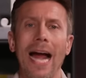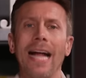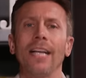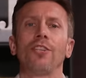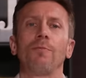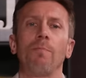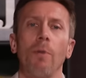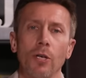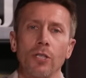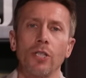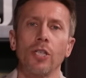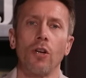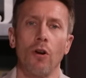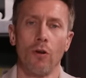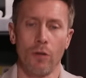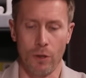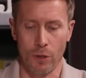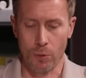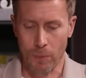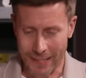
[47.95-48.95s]
Ange
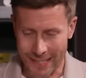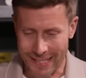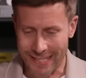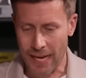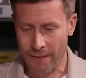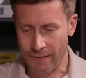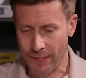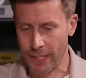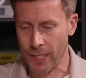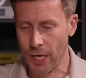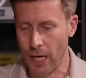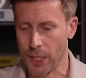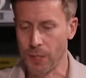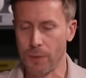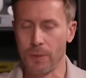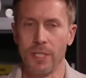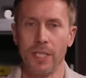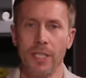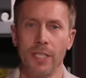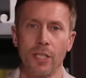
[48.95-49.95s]
Postecoglou has won seven
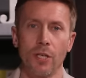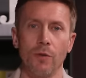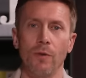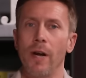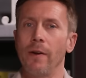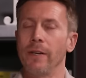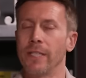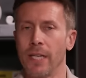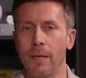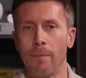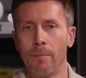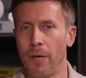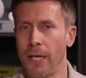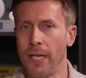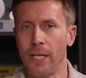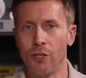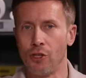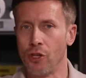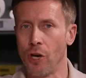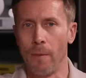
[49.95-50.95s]
titles in his career. He's done a
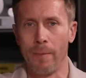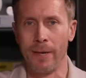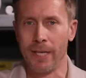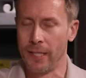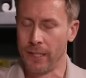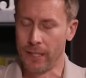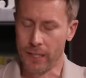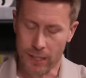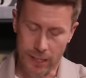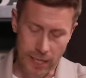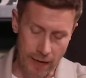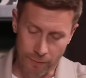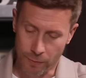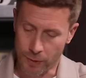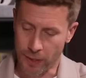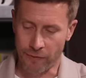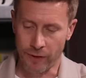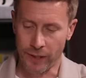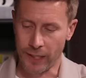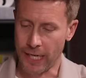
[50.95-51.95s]
brilliant job in several
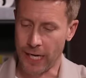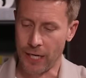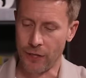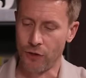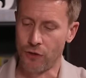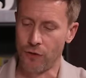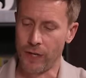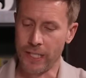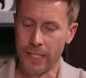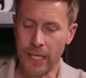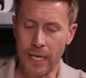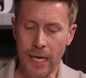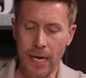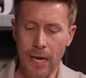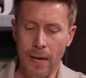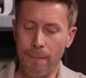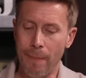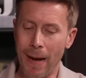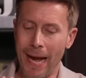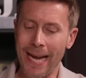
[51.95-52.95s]
different countries,
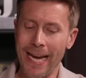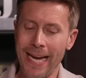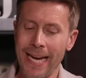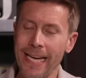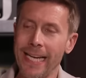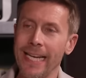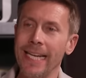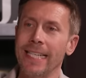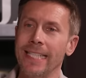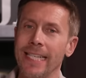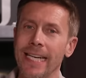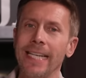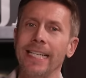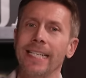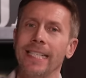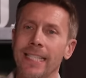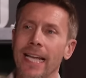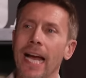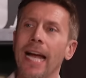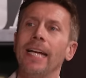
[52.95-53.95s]
but he is
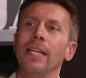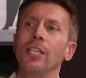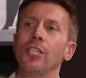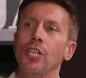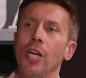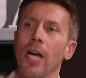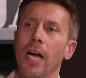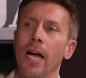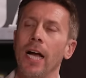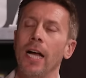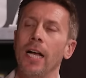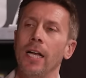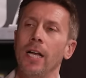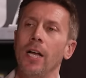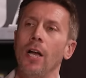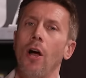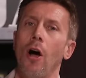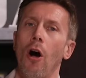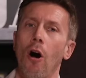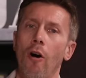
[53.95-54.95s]
in danger
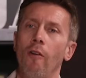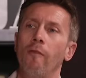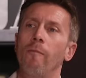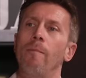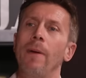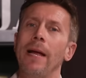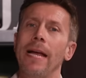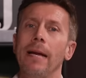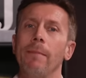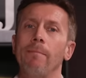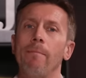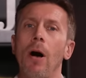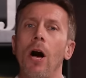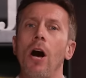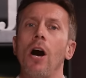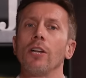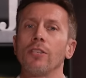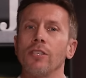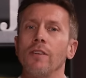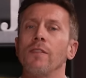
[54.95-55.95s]
of being
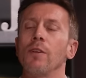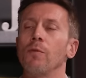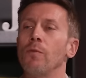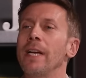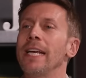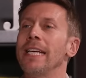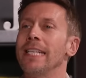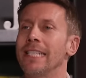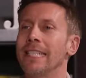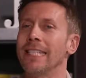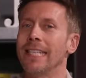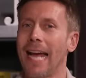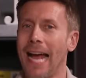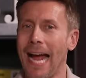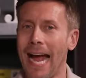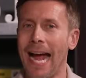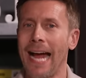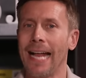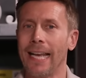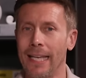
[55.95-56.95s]
part of the reason,
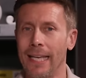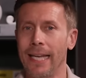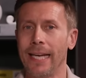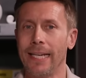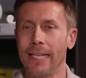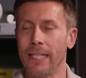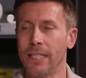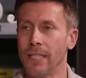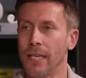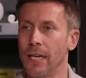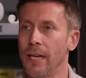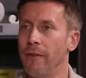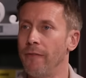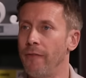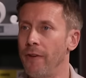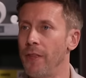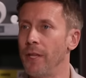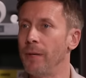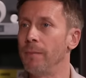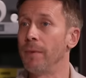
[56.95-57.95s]
at least,
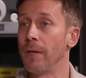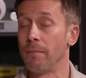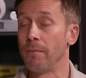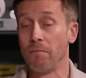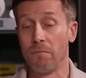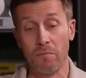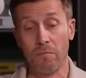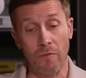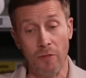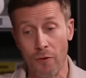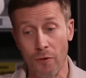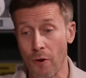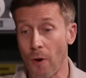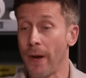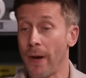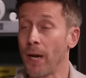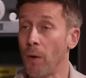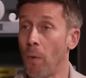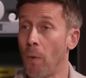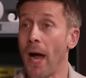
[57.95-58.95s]
for them
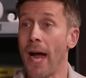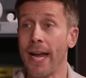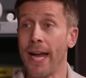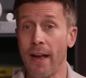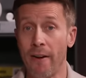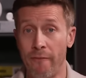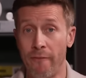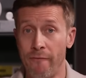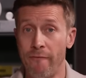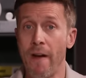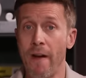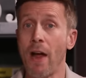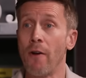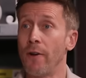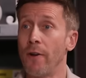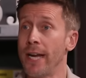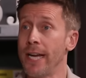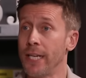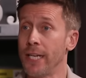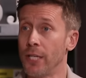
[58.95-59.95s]
throwing away a very